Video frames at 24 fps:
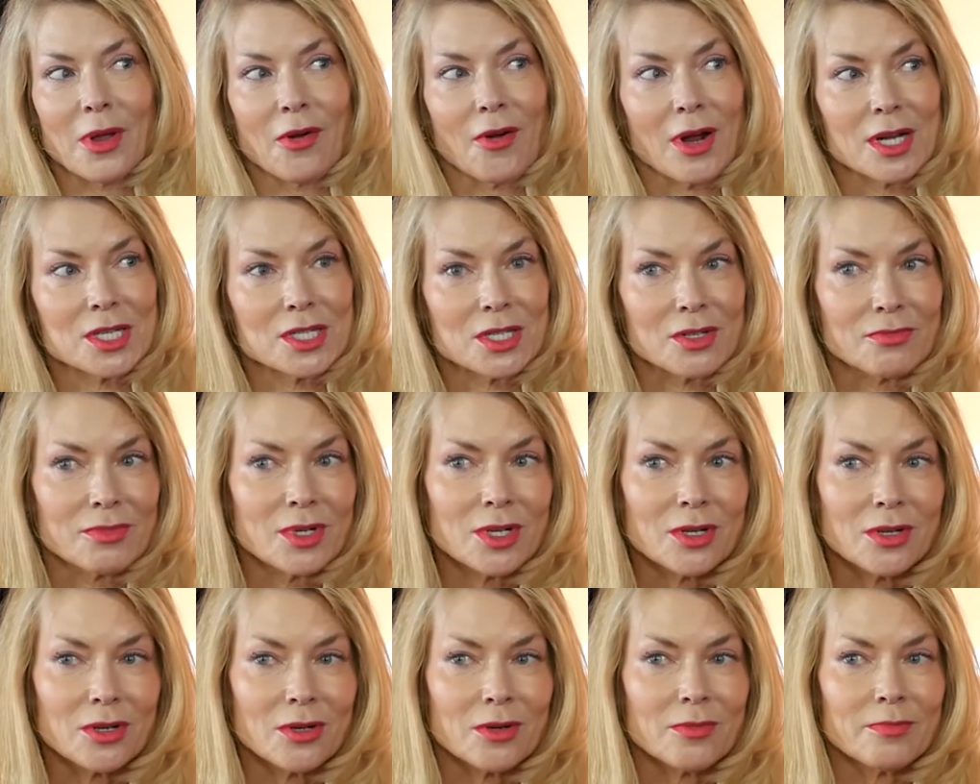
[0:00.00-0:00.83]
me across the
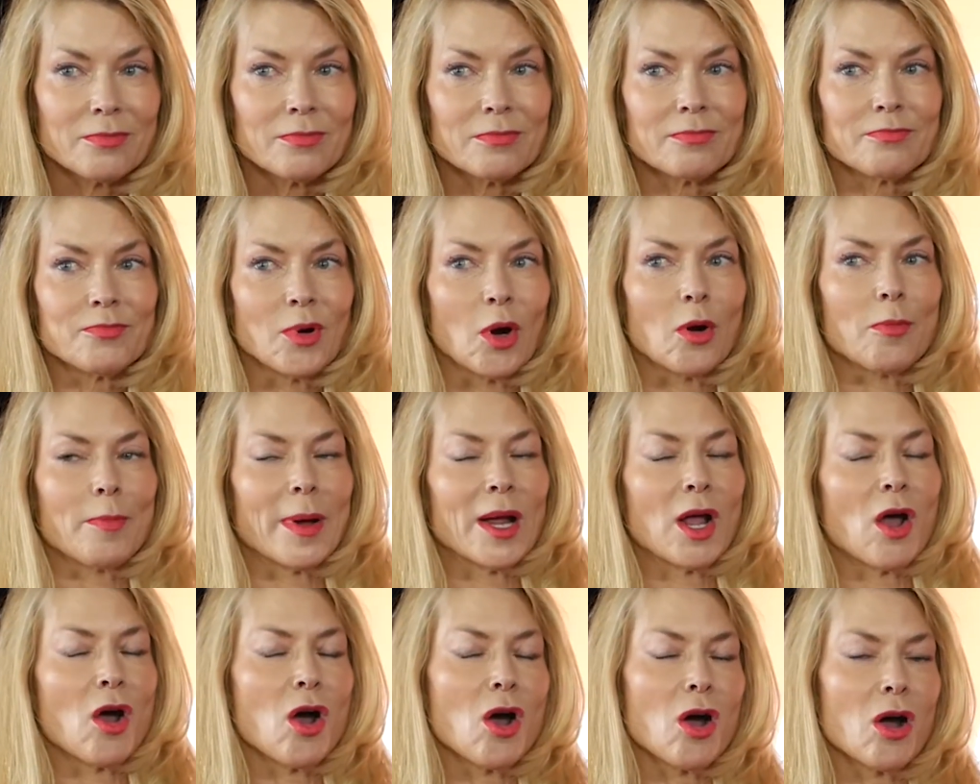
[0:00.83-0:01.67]
room, broke
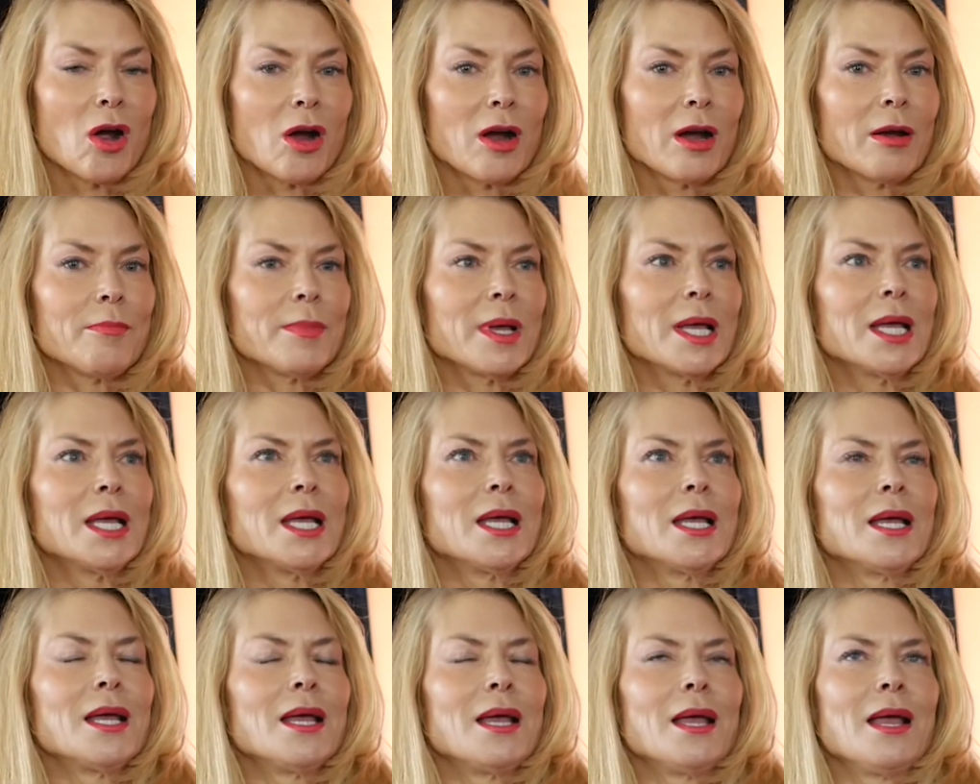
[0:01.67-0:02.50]
my arm.
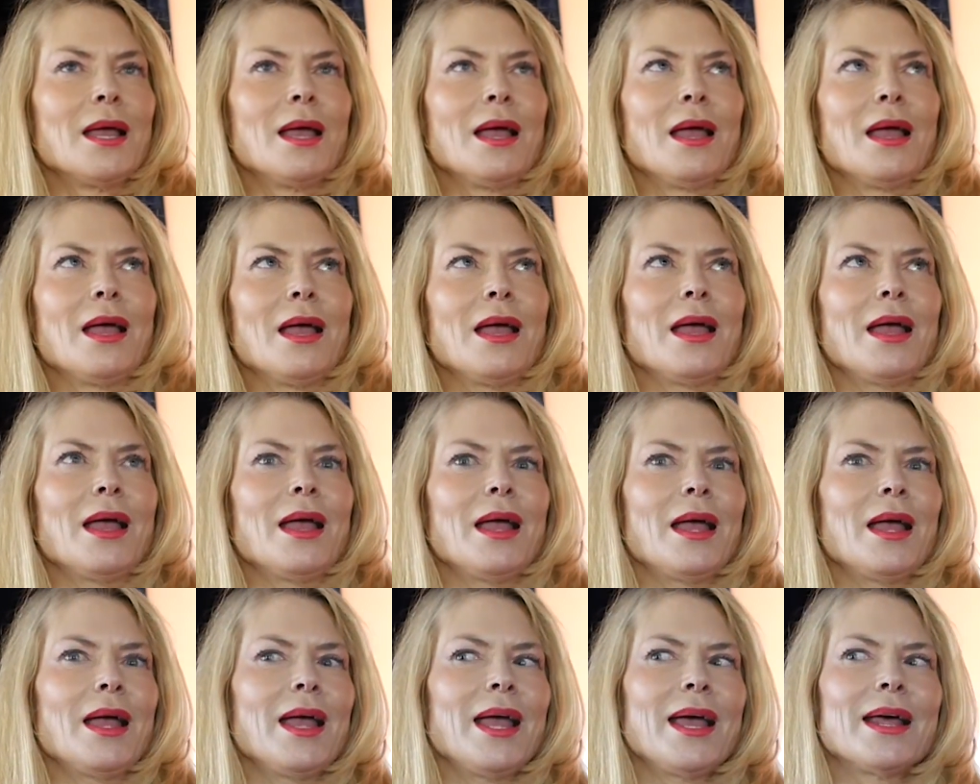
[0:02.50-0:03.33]

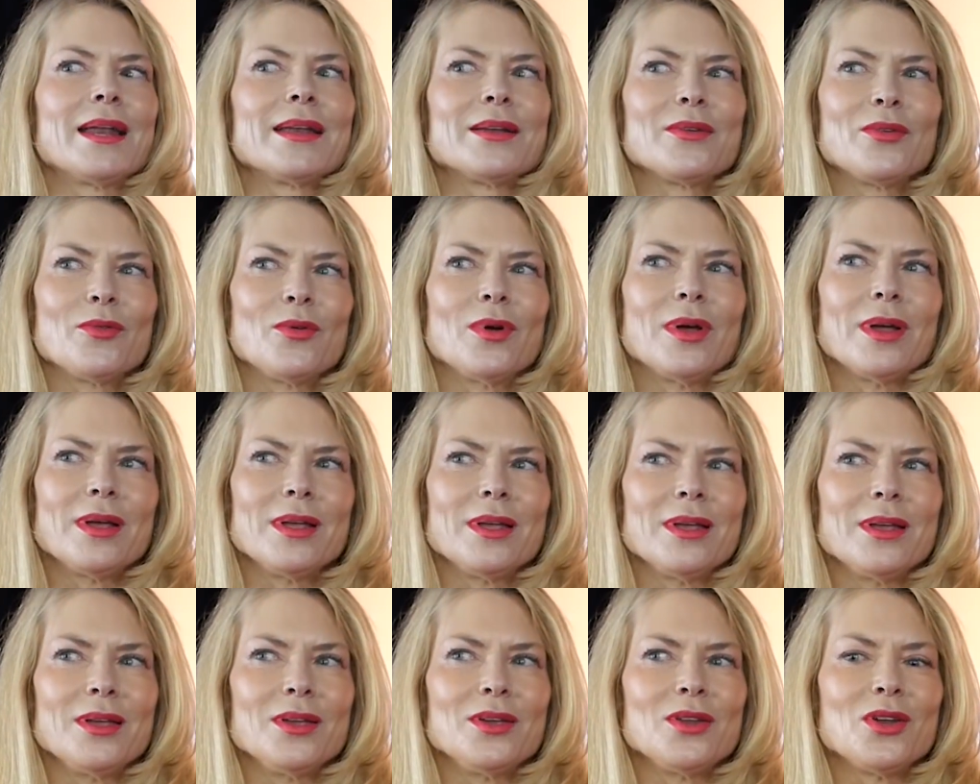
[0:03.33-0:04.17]
And,
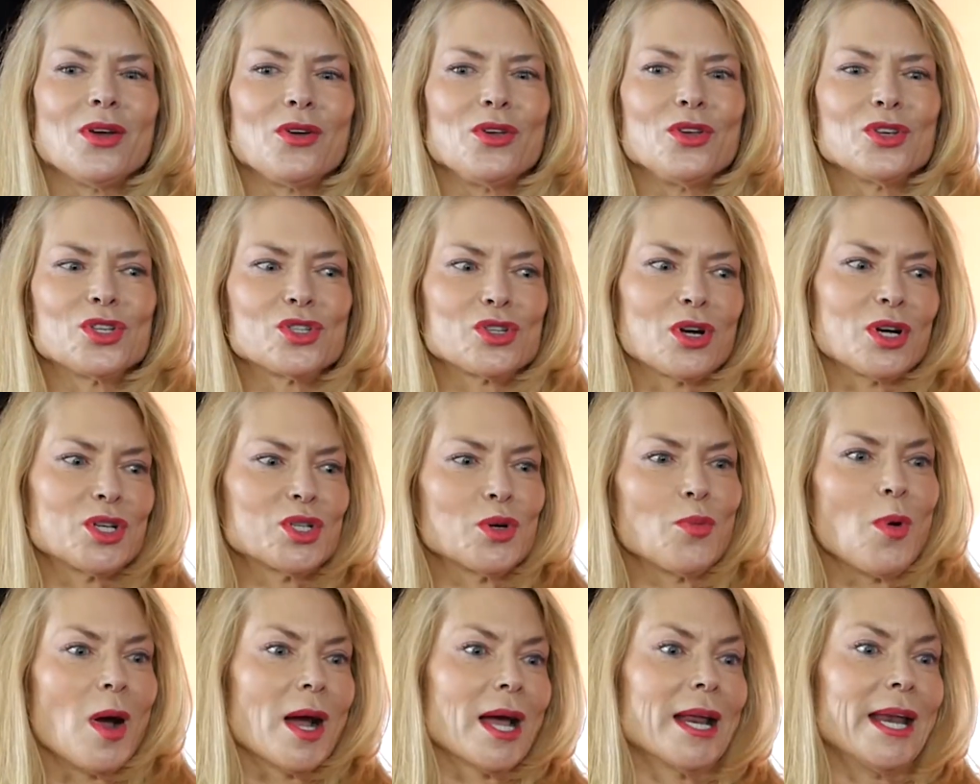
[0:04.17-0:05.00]
you know, you start
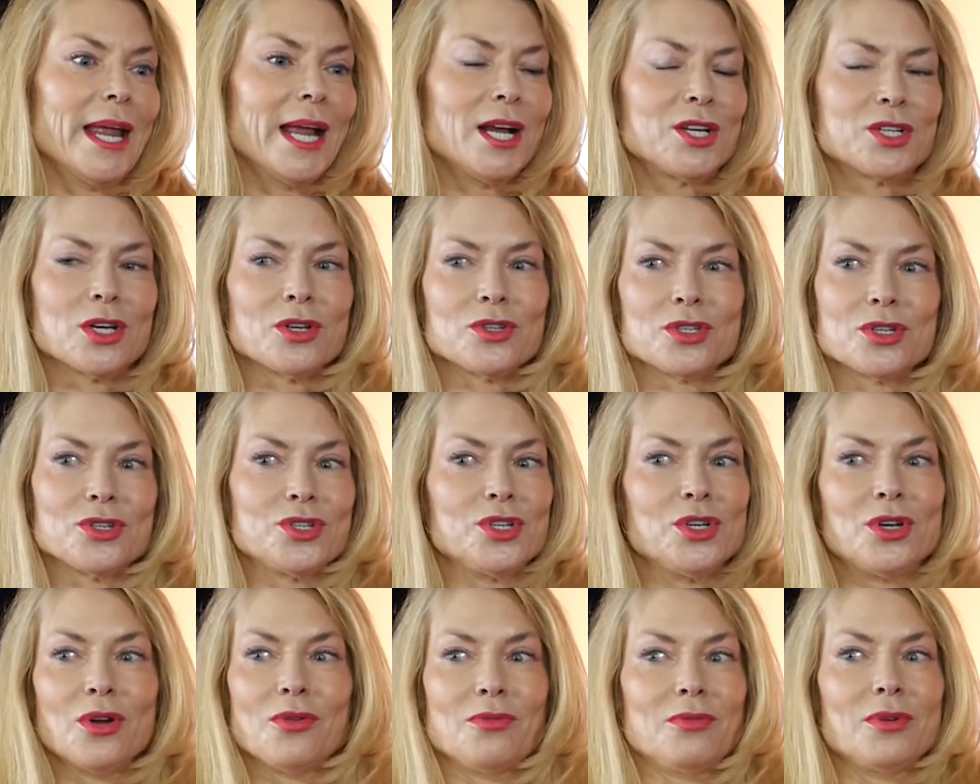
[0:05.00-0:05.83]
to walk on eggshells because
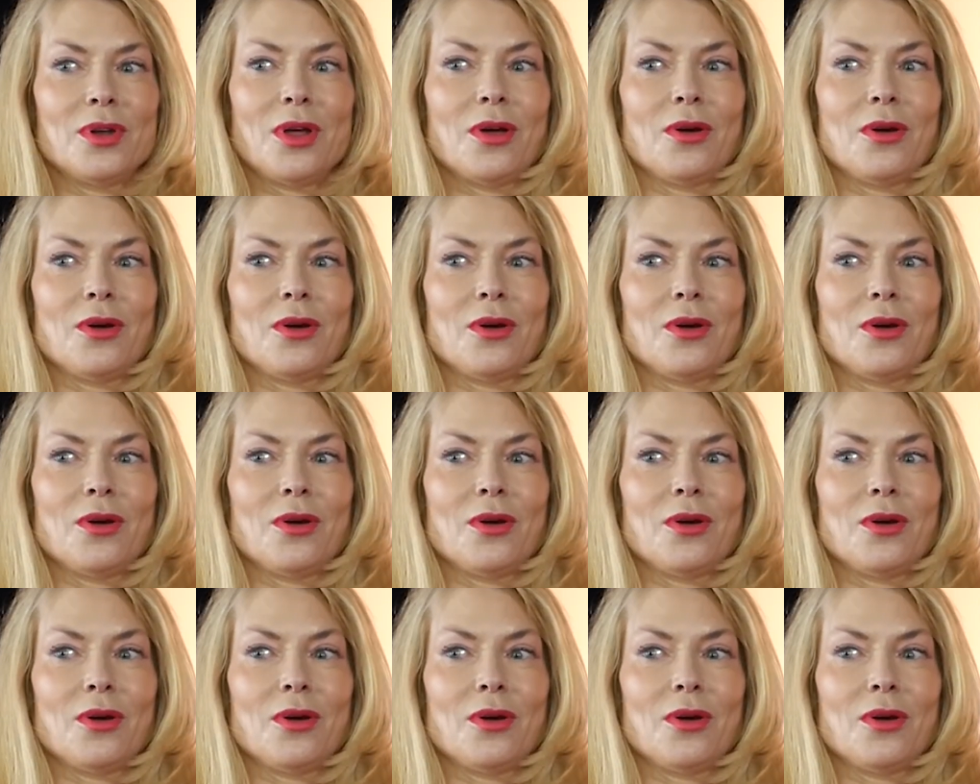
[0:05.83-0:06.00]
you don't